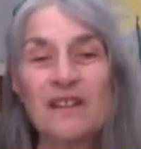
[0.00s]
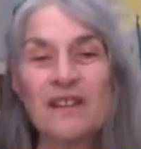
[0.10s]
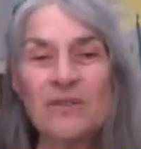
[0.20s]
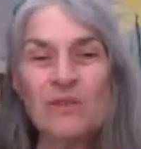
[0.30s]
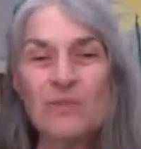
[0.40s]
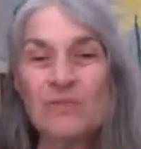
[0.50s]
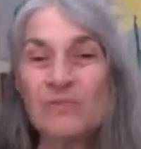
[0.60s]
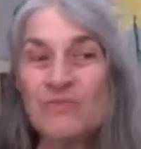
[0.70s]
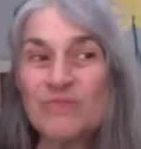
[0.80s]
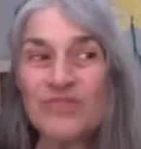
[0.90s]
you
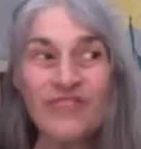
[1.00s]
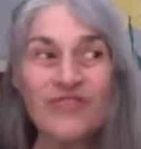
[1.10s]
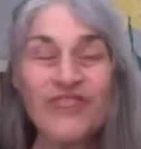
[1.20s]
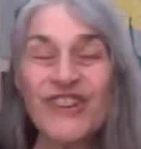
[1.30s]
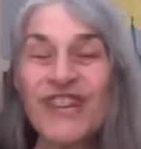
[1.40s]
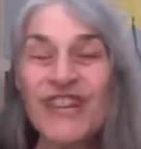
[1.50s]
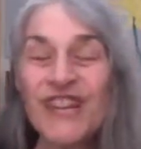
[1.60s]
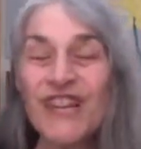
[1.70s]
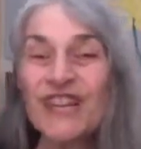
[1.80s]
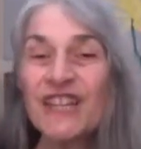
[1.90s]
just fit
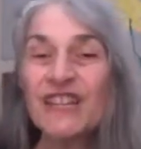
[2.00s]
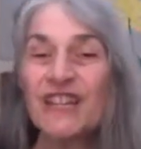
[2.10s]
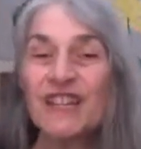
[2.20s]
it in.